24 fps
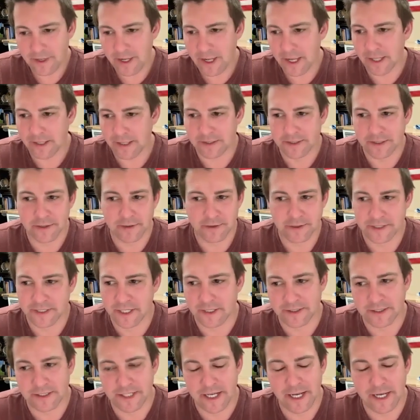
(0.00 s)
and it's due to
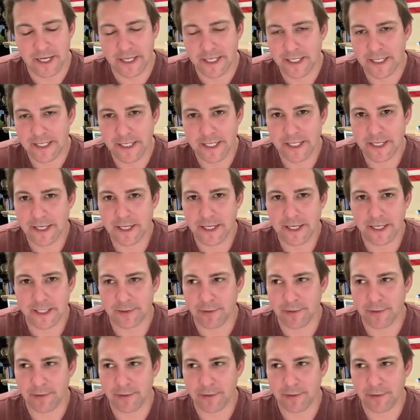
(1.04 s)
sunset in